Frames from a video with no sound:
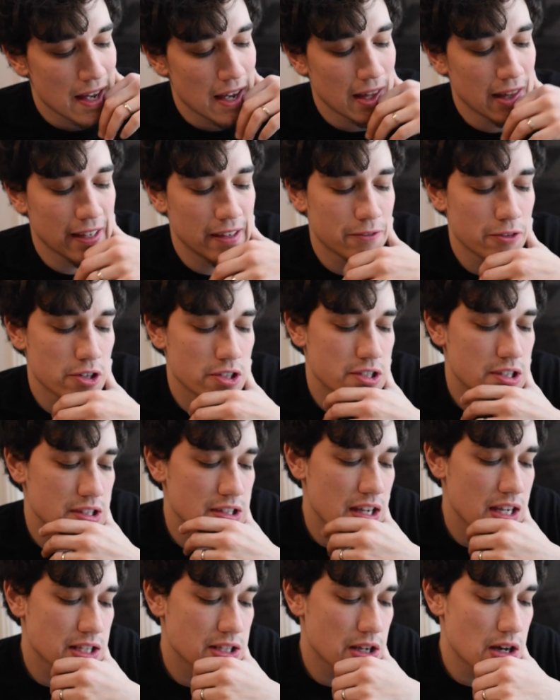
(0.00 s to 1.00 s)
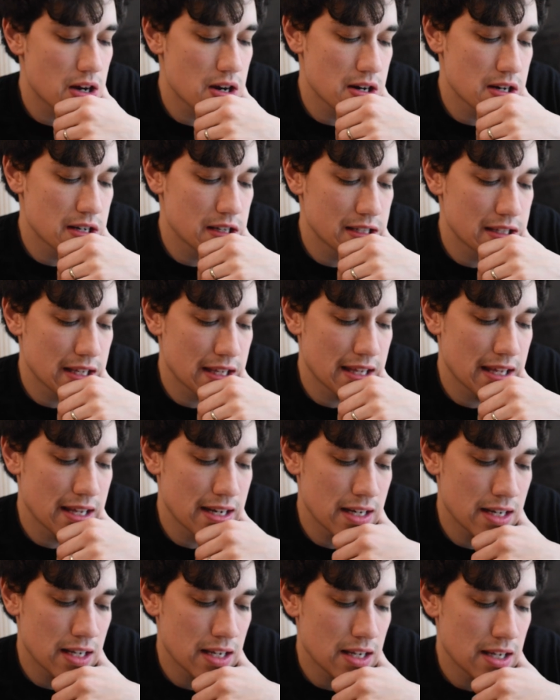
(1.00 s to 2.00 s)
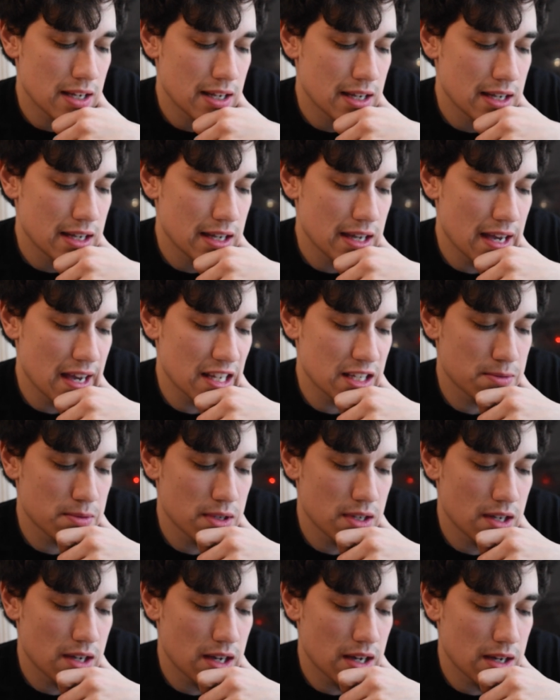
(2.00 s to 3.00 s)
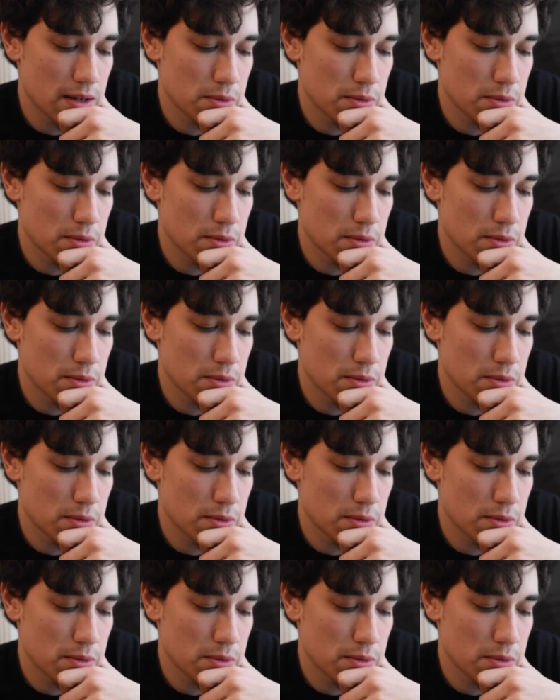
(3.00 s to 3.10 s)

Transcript: and like versus SRs, and then he asked me